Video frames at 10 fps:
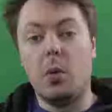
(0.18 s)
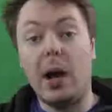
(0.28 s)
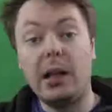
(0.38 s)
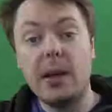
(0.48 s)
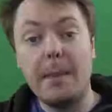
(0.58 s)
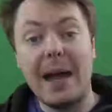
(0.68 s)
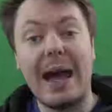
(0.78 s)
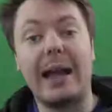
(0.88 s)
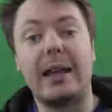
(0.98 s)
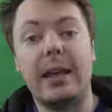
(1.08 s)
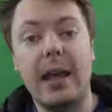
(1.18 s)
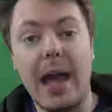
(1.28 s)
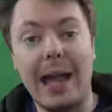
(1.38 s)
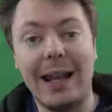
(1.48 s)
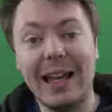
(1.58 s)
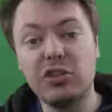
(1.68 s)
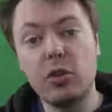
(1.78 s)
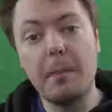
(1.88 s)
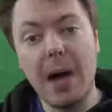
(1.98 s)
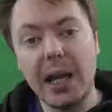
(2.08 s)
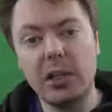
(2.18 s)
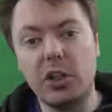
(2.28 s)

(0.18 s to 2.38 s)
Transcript: Welcome back, and let's remind